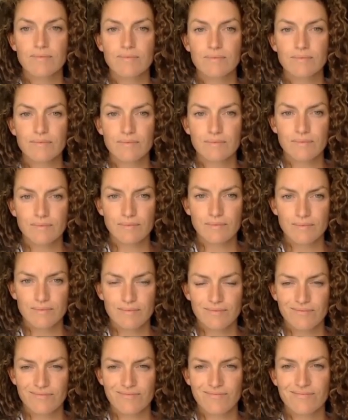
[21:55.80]

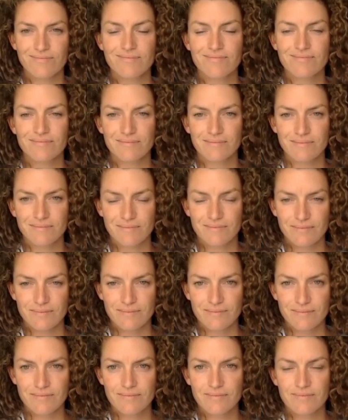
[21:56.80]

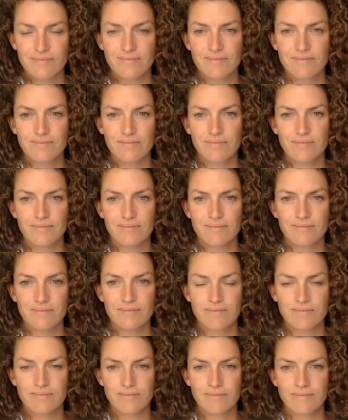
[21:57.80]

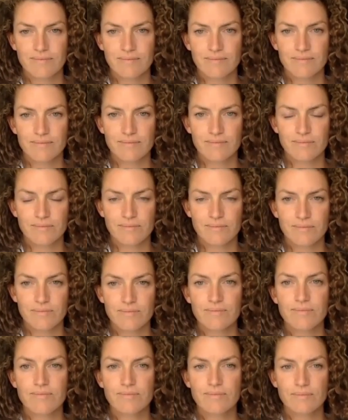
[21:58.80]

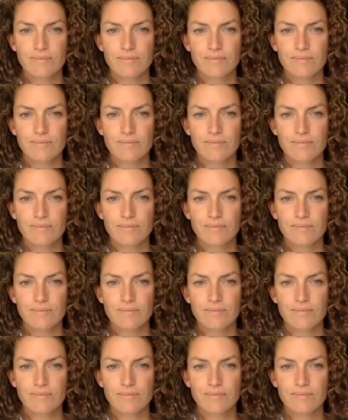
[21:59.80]
This person isn't speaking.